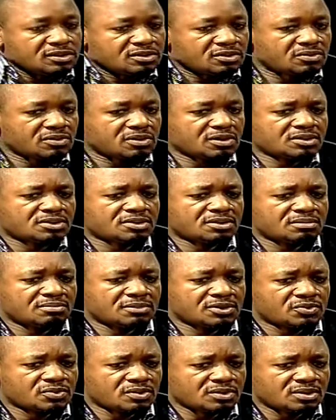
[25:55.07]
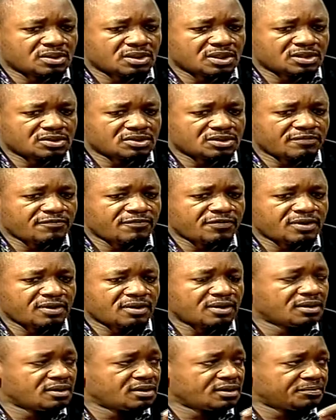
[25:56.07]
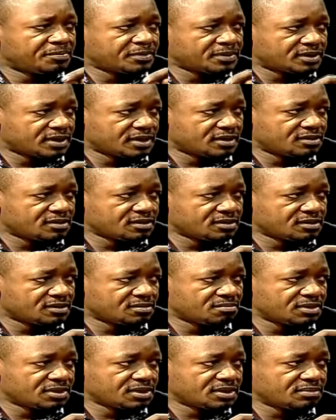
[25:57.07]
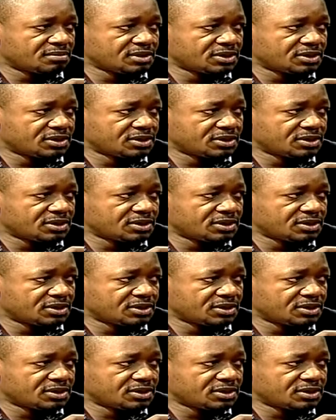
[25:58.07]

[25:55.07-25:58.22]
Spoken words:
is the connection between HIV and hepatitis B?